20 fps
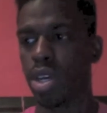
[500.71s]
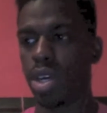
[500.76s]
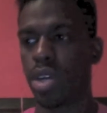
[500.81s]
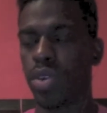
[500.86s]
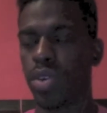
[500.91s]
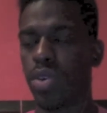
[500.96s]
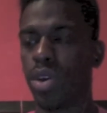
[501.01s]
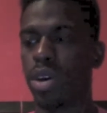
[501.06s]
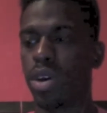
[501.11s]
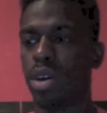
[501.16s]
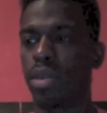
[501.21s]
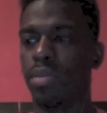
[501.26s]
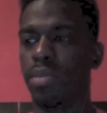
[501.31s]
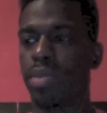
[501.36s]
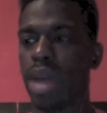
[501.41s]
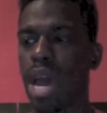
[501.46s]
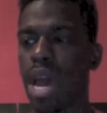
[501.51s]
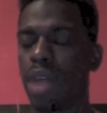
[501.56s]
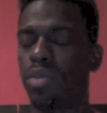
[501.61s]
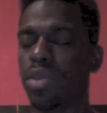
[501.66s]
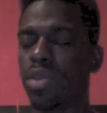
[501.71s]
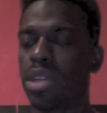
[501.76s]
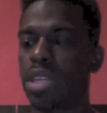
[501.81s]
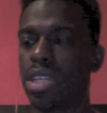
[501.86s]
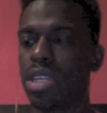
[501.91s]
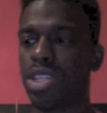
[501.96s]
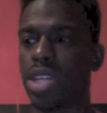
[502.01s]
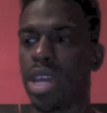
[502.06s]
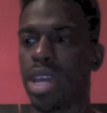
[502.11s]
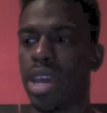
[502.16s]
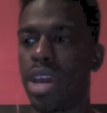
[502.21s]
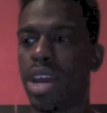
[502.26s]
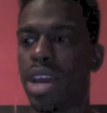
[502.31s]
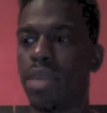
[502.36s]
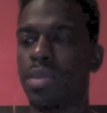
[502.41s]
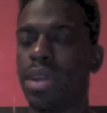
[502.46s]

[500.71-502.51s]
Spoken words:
but I really need your help.